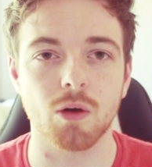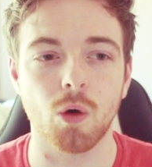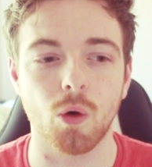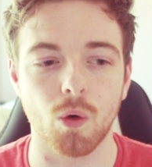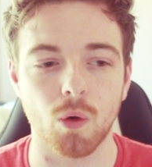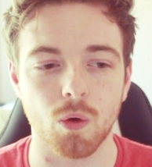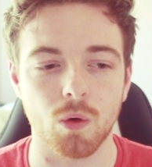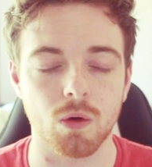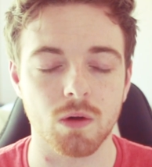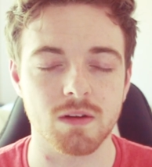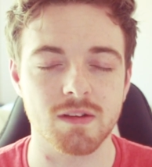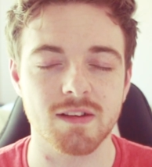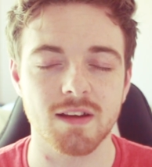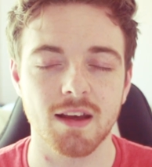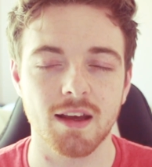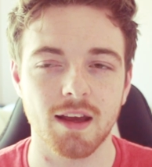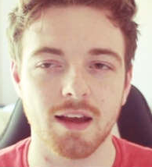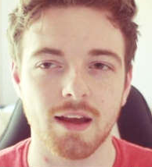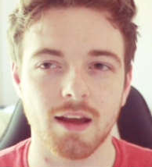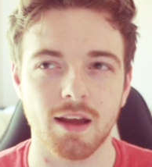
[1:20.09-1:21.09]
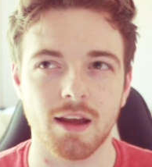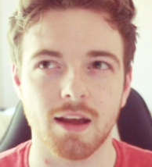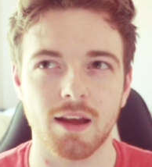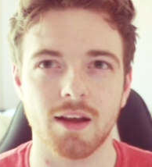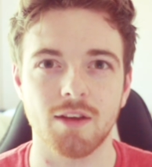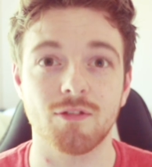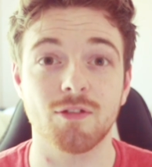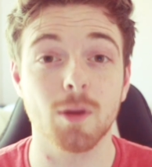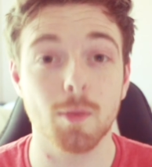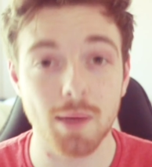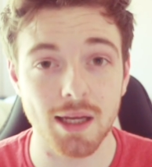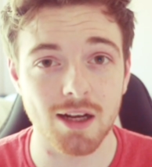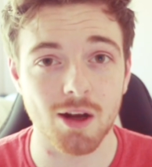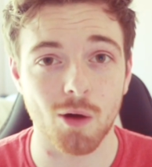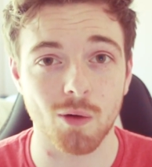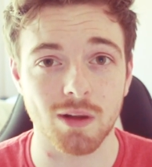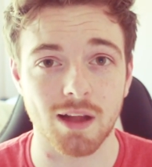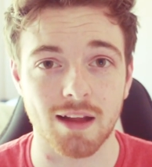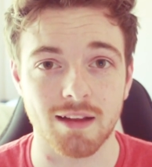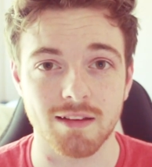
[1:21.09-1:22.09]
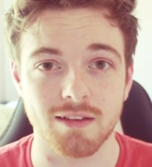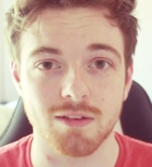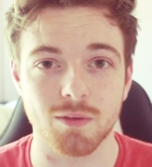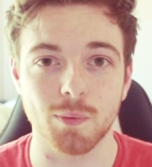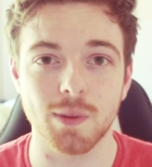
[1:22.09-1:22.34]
called uh, Flamingoland.